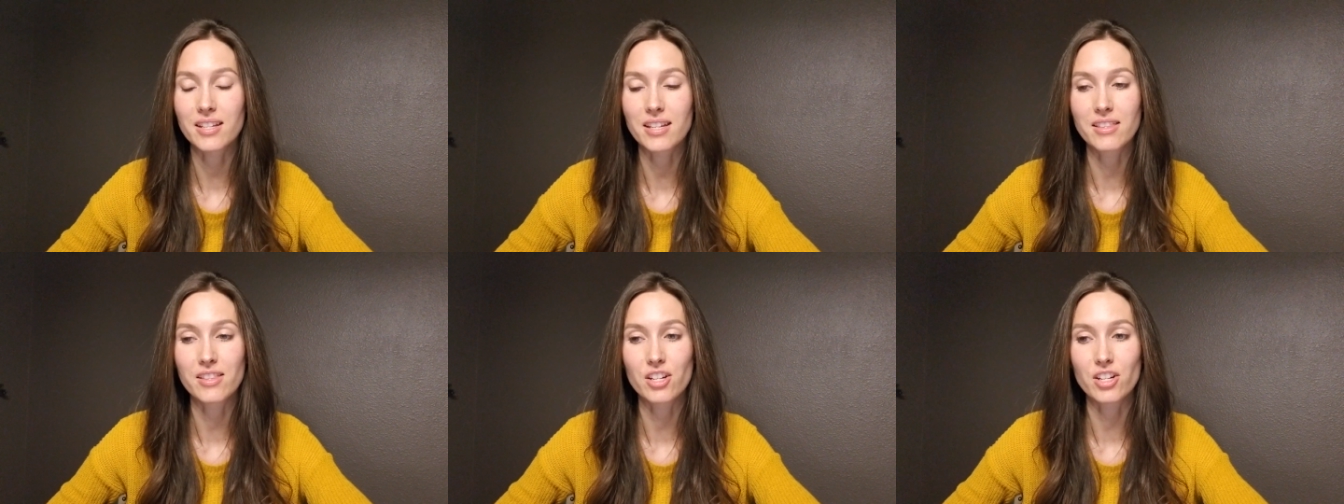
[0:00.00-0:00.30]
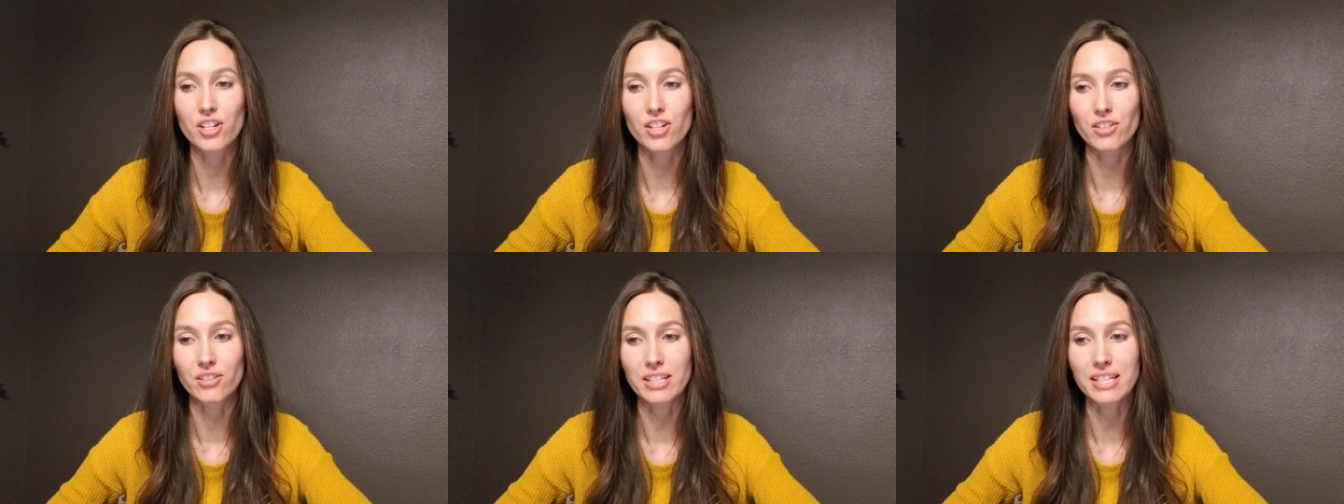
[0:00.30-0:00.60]
In the
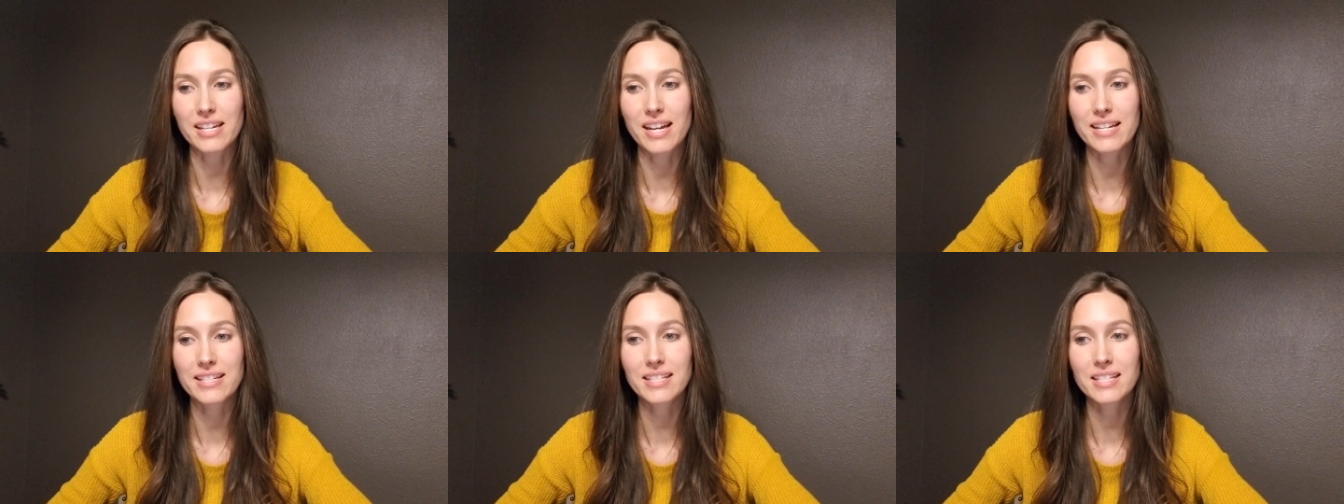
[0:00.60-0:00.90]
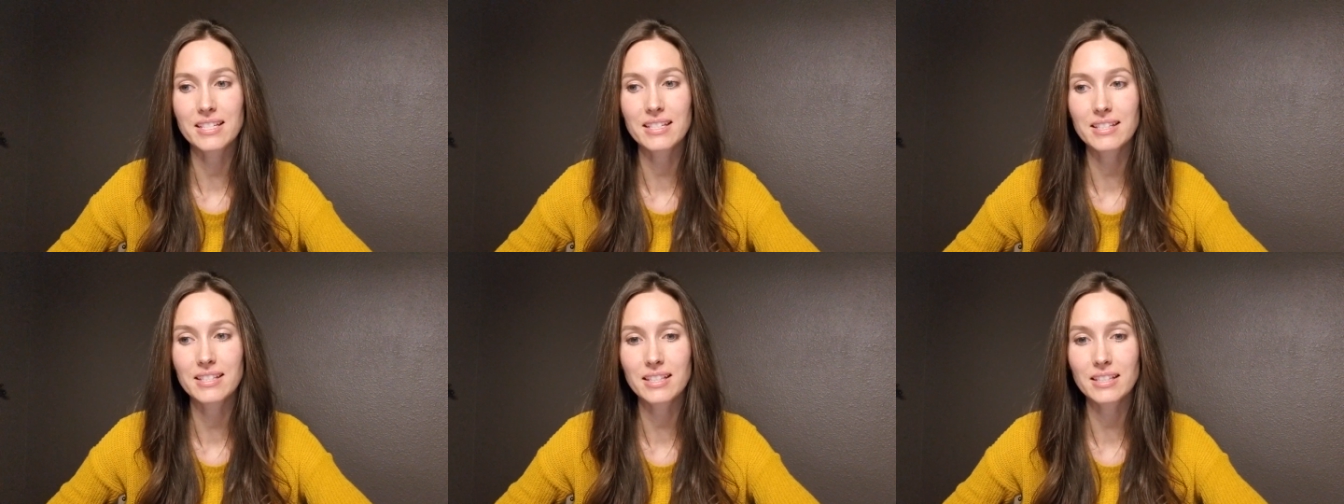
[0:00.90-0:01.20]
early
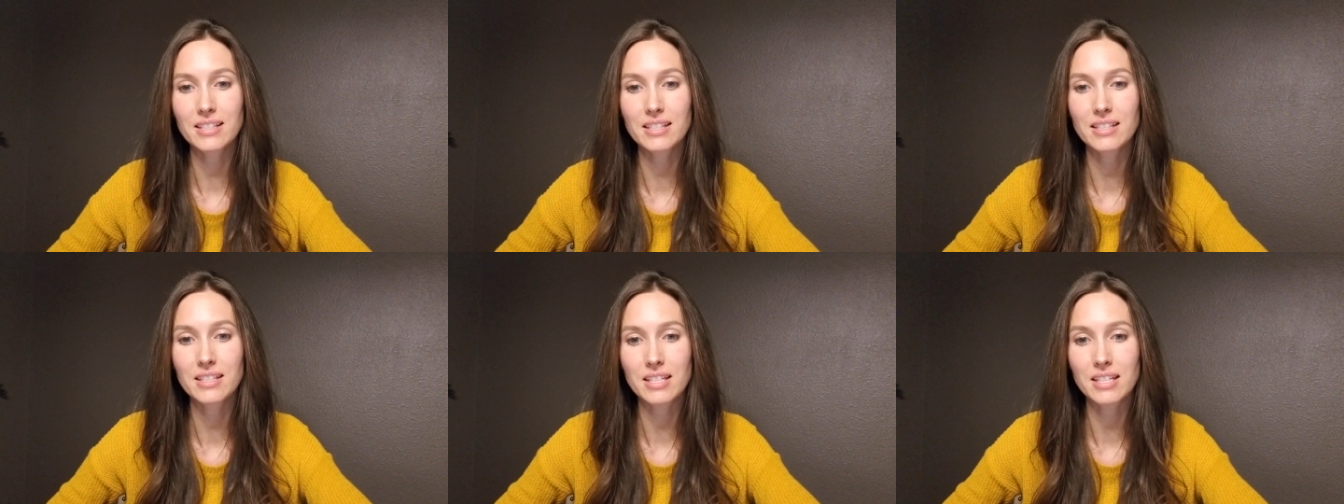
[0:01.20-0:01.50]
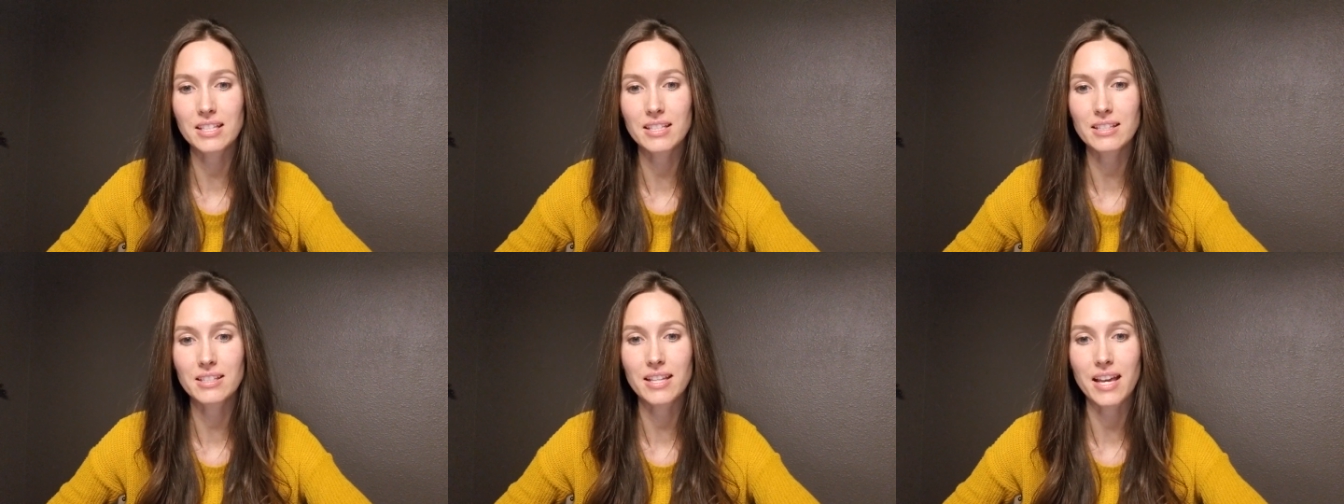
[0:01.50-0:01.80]

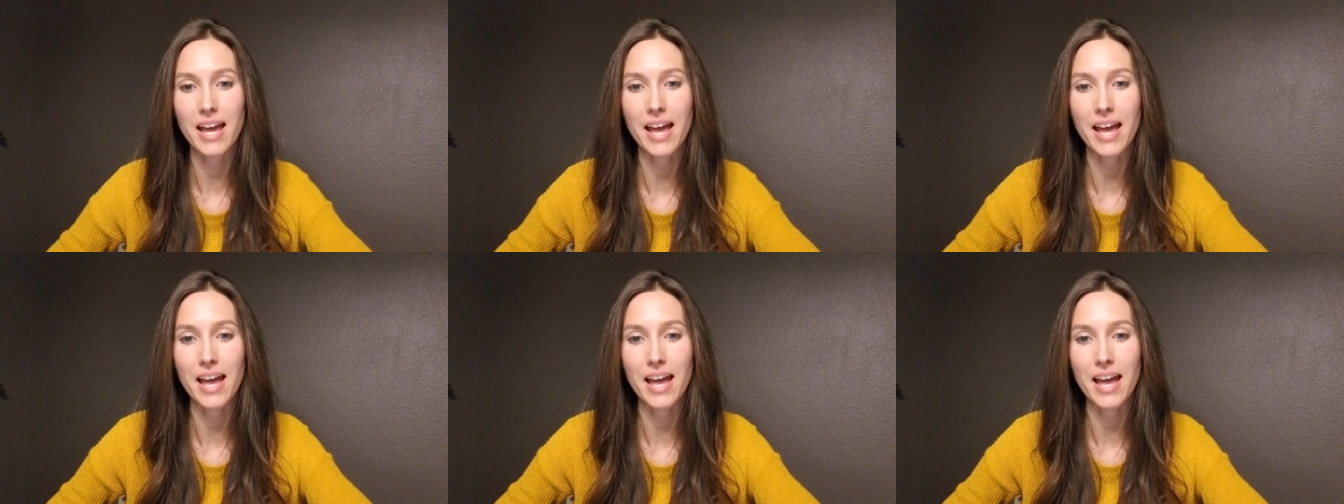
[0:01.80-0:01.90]
1960s,